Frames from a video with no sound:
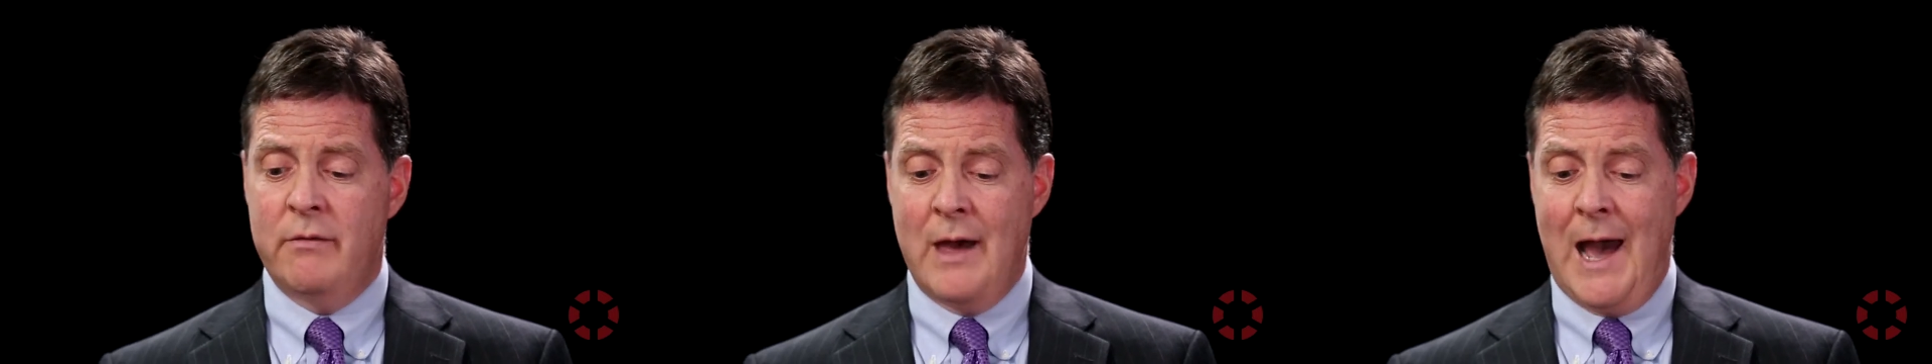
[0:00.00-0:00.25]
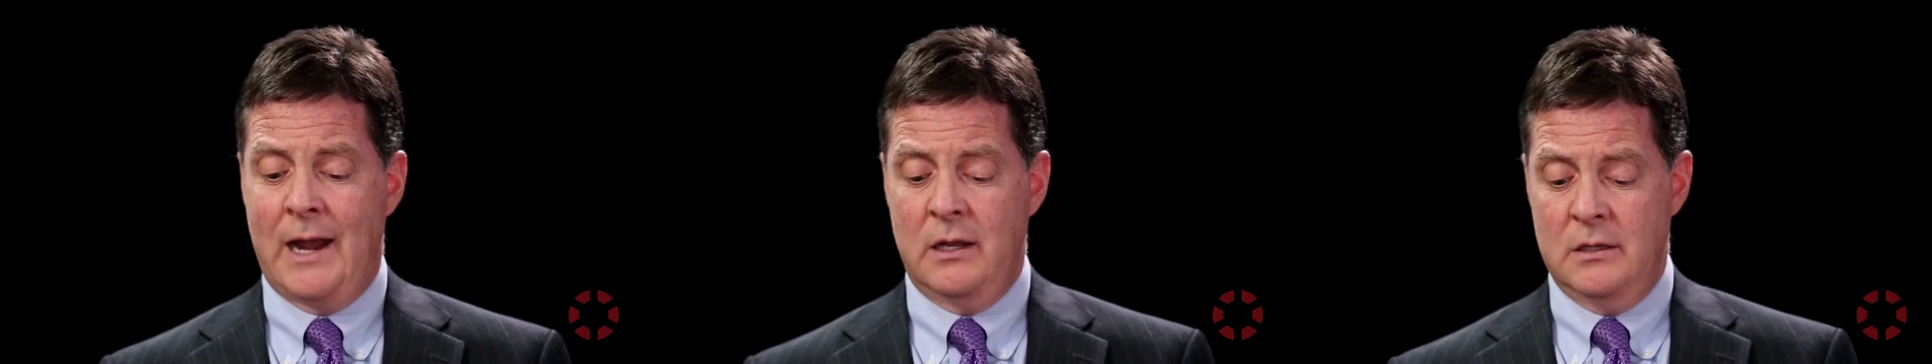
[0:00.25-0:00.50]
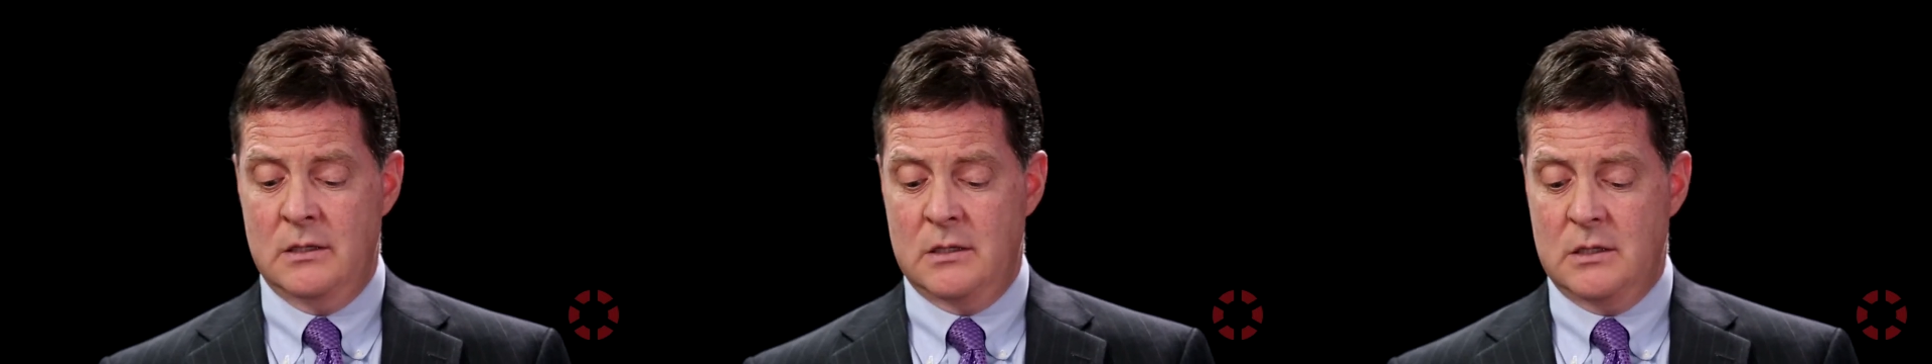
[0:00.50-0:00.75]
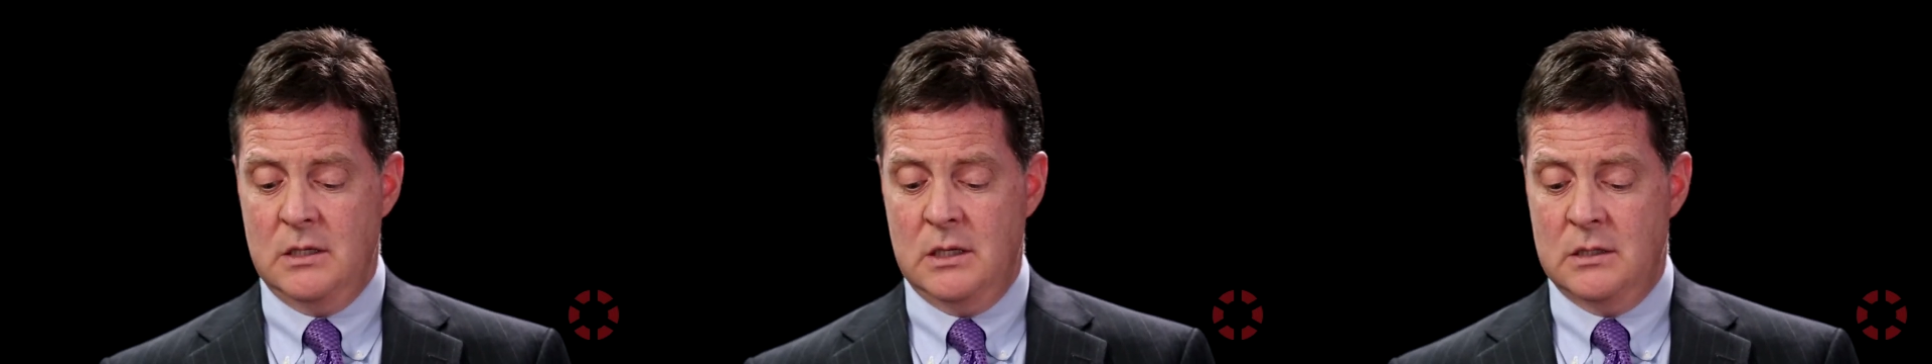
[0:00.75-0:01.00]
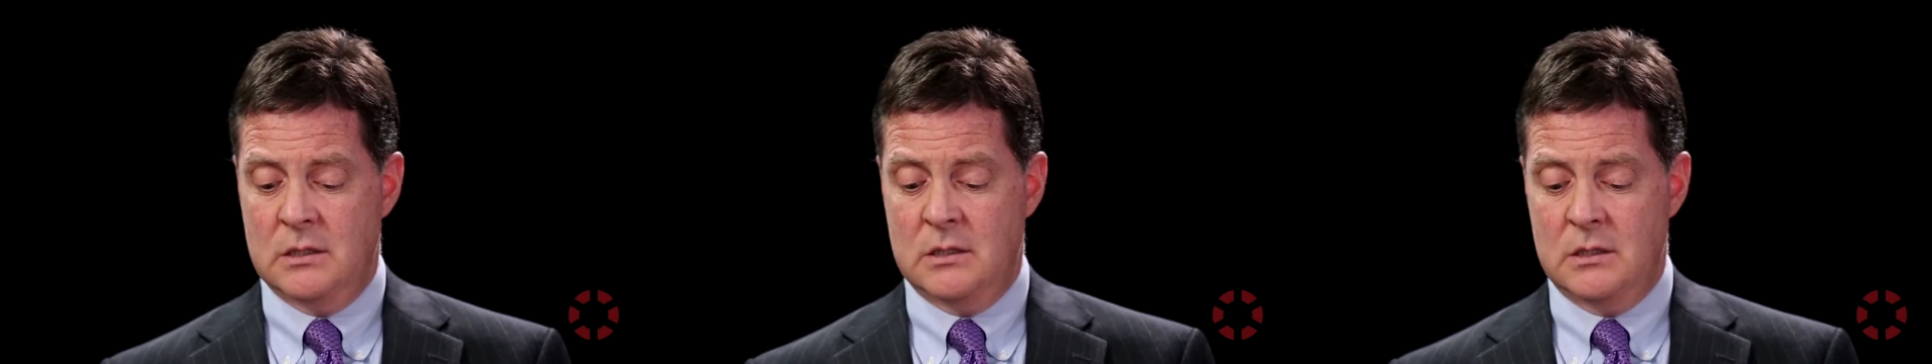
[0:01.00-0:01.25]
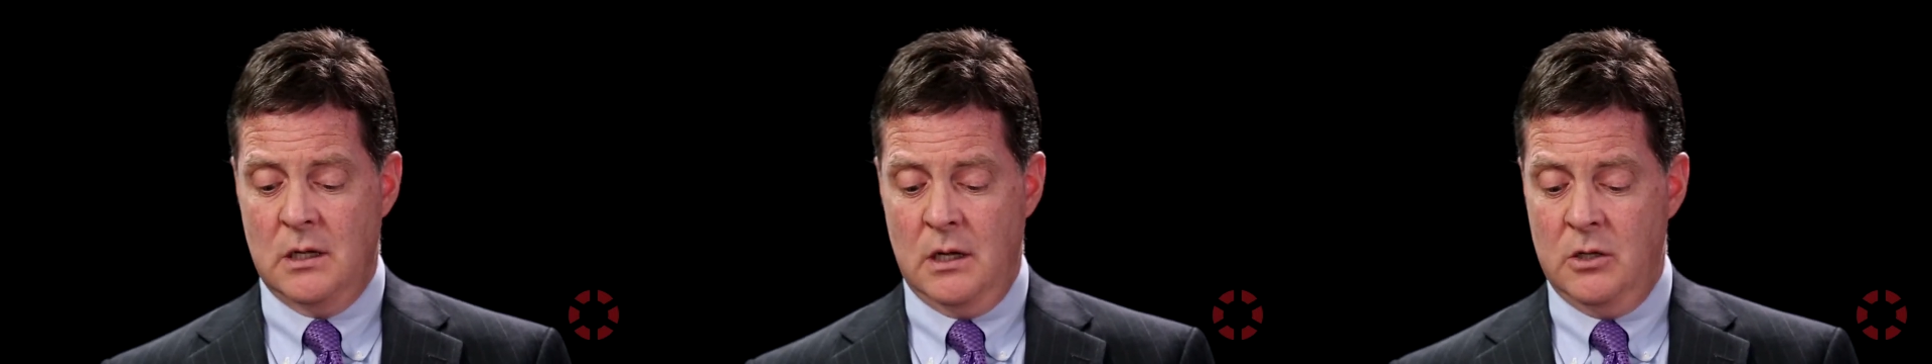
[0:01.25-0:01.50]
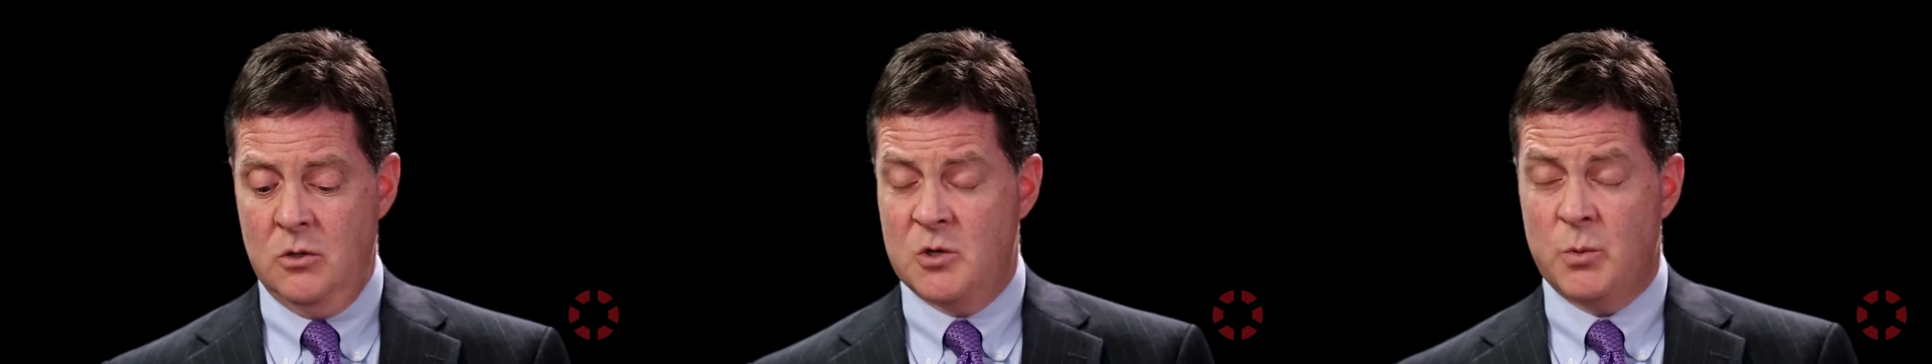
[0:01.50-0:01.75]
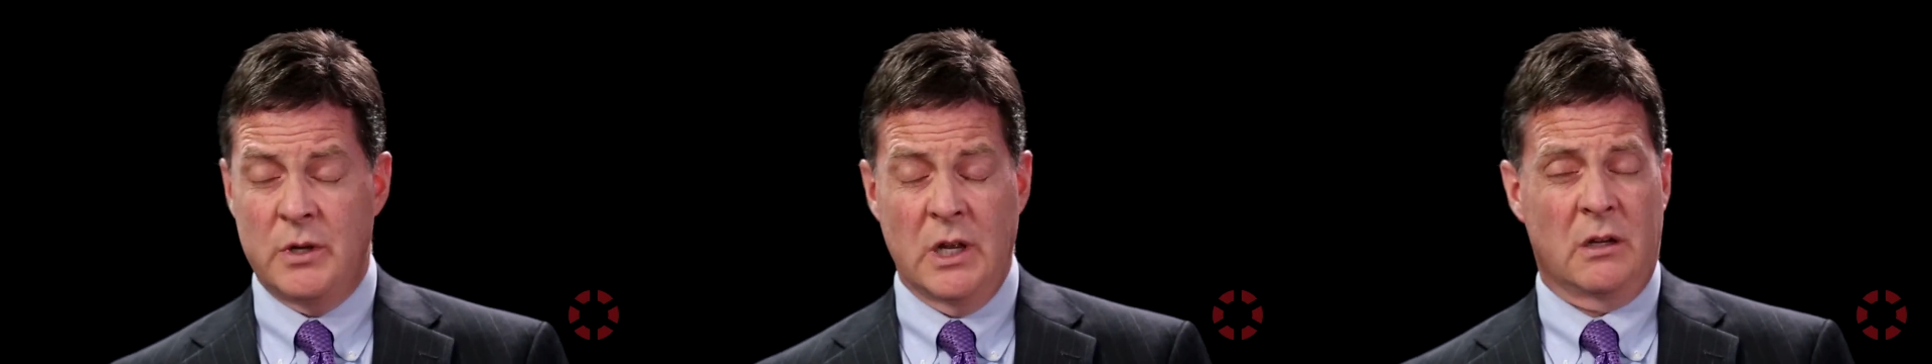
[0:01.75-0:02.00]
that is, is a
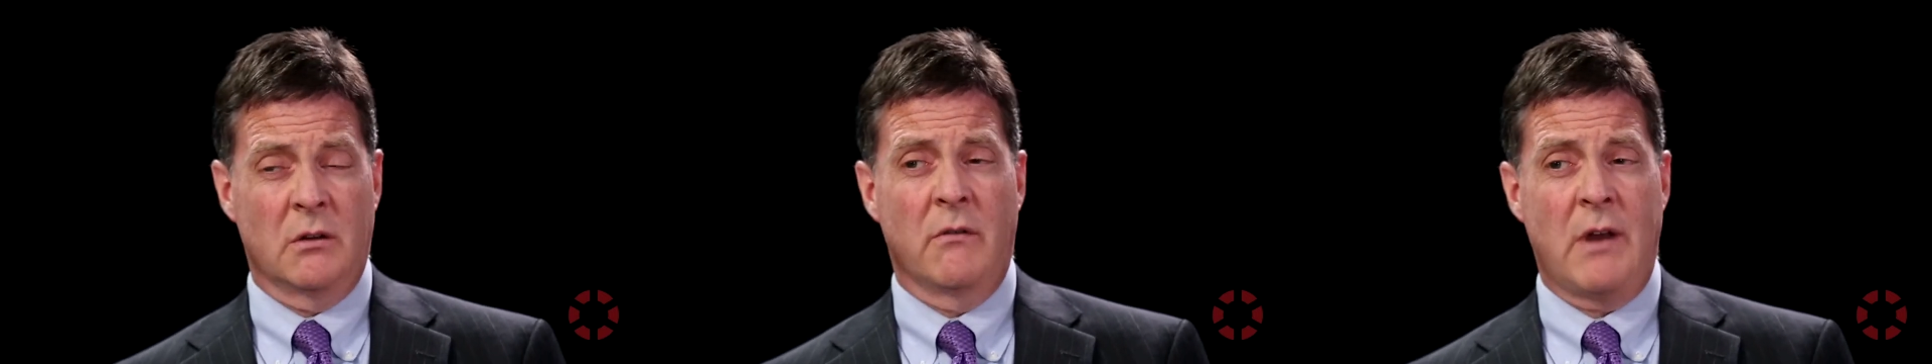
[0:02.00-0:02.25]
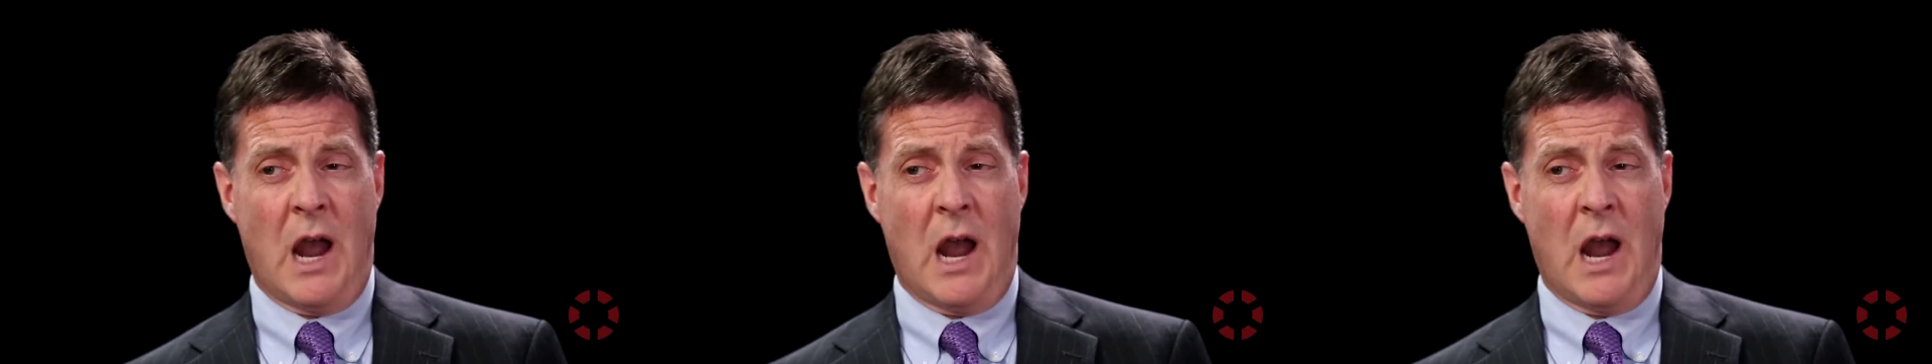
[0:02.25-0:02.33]
huge predictor